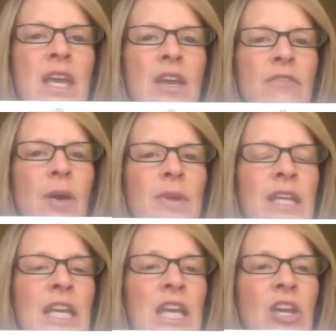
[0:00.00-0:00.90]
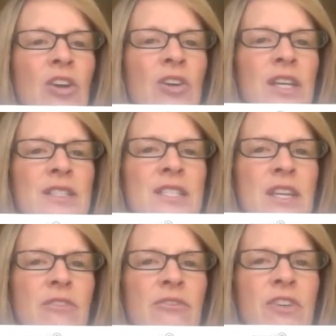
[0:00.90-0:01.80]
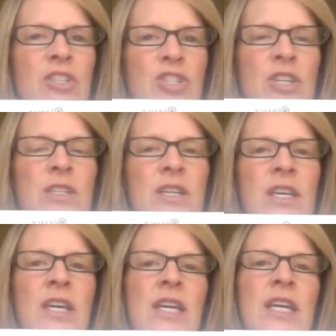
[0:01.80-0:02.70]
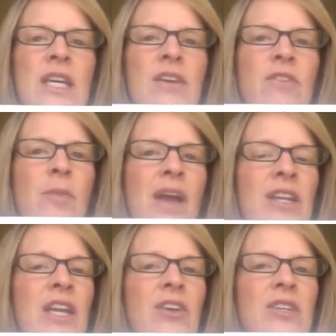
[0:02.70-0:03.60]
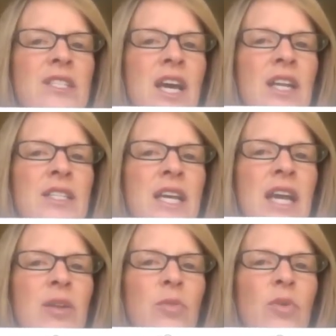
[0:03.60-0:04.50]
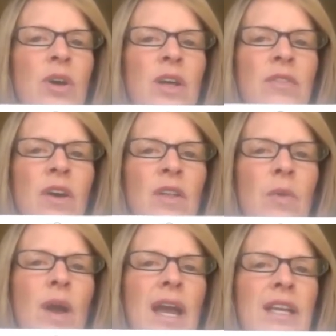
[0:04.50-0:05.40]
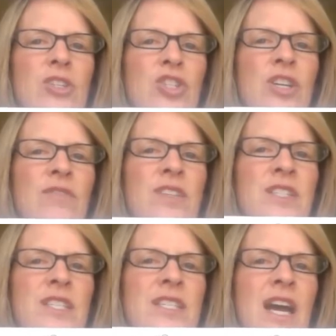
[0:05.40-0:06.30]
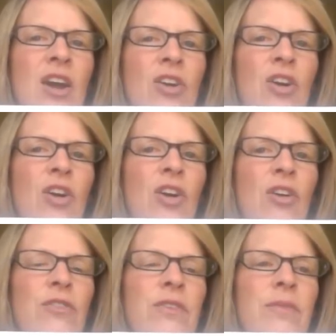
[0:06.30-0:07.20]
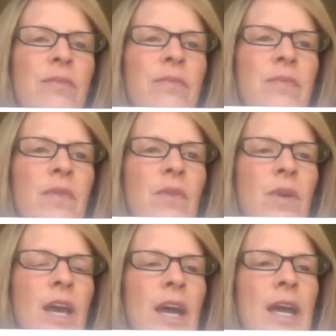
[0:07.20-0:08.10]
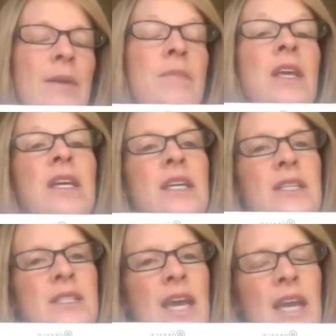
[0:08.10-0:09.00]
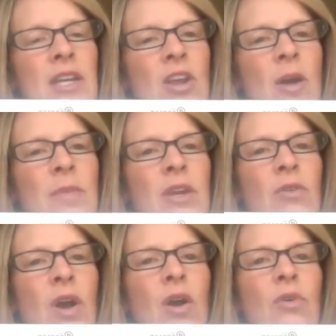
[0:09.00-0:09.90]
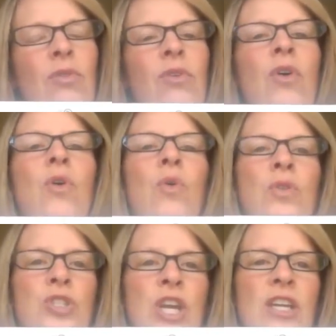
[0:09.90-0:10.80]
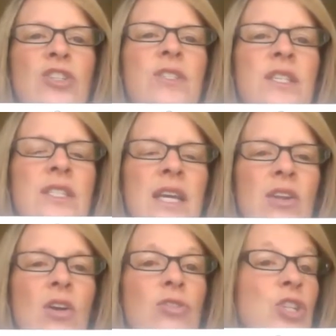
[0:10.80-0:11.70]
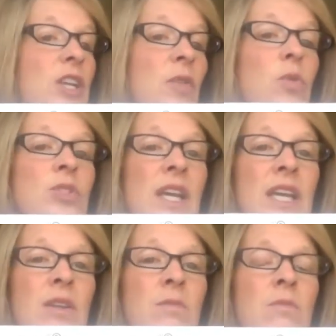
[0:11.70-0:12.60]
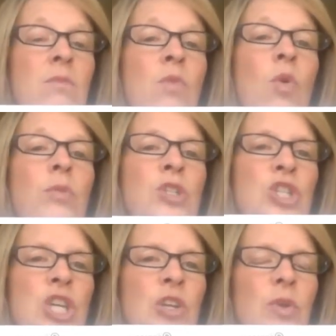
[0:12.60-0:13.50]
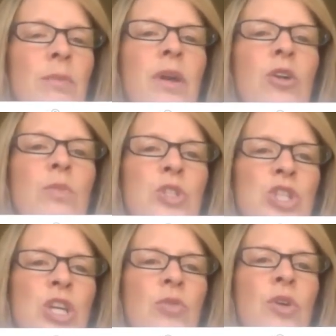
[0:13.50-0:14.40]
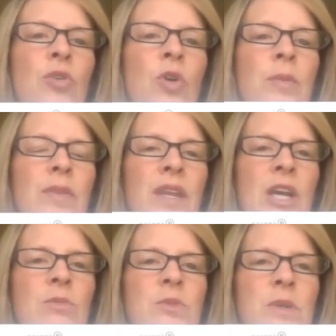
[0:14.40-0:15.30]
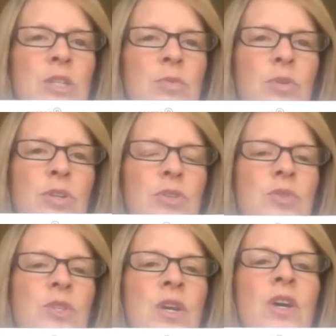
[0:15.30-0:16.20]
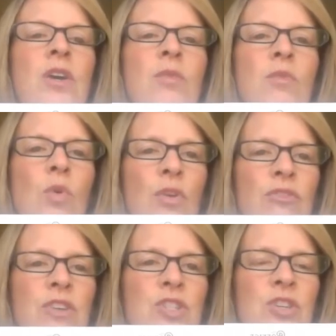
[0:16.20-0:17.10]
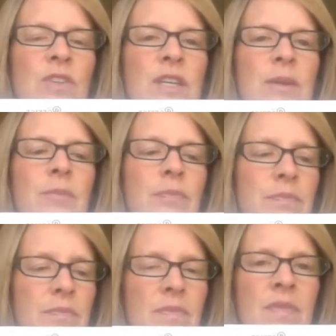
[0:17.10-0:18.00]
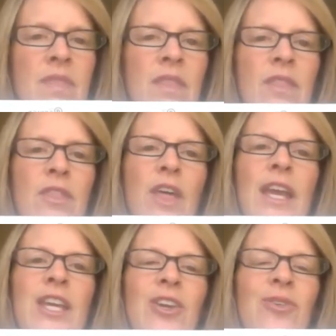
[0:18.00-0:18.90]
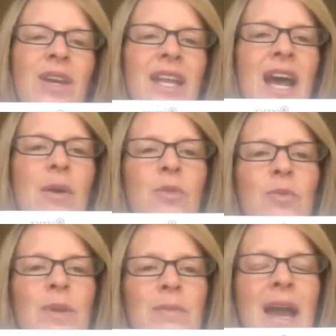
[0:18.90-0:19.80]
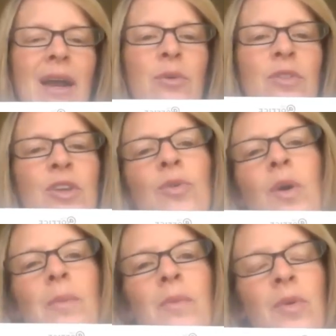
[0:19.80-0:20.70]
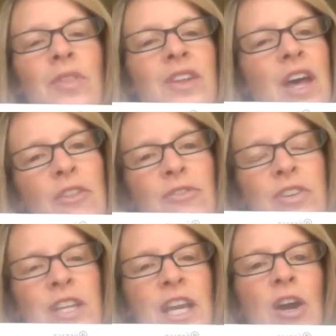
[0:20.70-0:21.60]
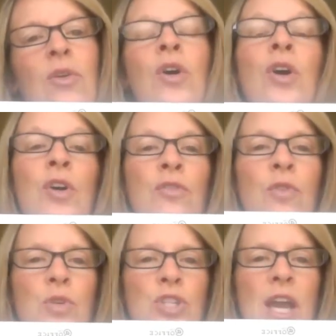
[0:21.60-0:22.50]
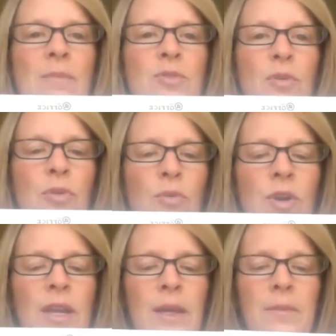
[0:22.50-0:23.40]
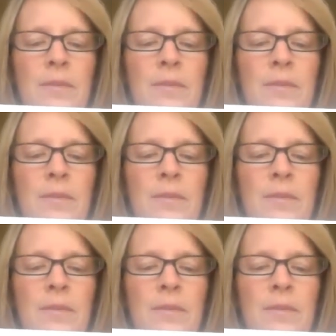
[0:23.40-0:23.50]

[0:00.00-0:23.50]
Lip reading: If I'm in here, it's inefficient. If I'm out here, it's unattainable. The only way I can shift this entire curve, okay, is economic growth or changes in technology. In other words, I get more machinery, better machinery or equipment that helps me to produce more efficiently. Thank you, and I will be back with you with another video for Chapter 3.